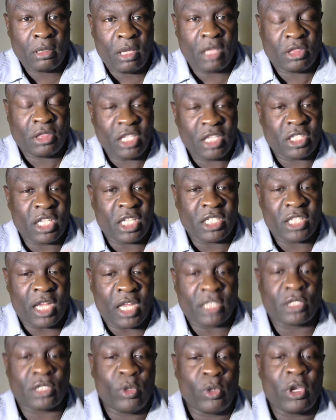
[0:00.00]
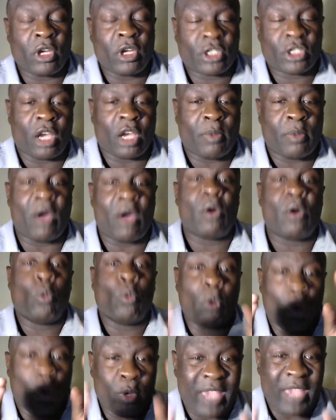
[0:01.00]
and things of this nature. We're going to talk about
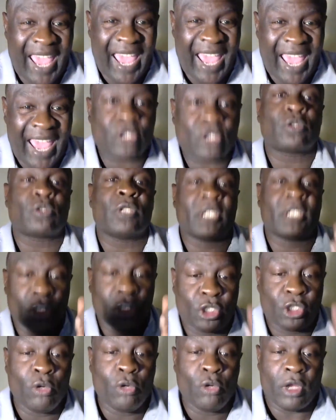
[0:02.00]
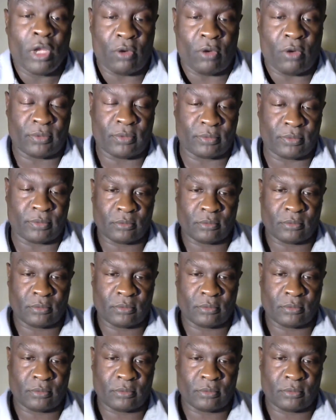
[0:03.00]
what we actually do know.